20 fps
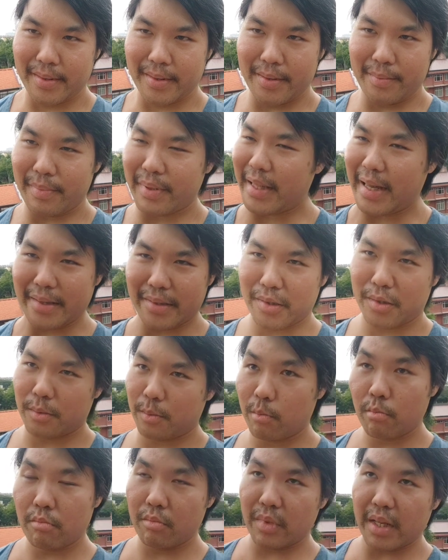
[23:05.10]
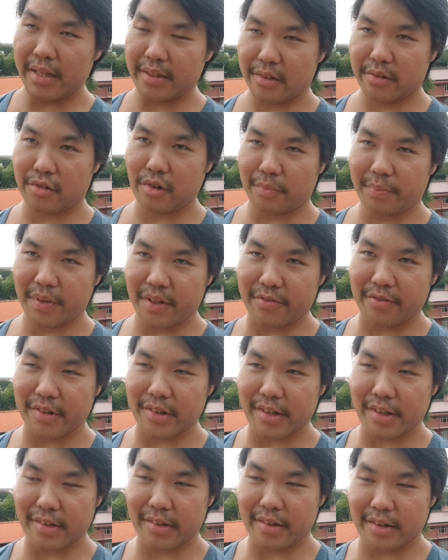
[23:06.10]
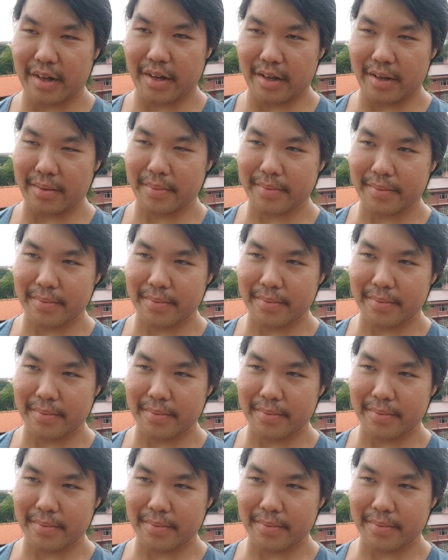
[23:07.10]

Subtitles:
But that's another topic for another day.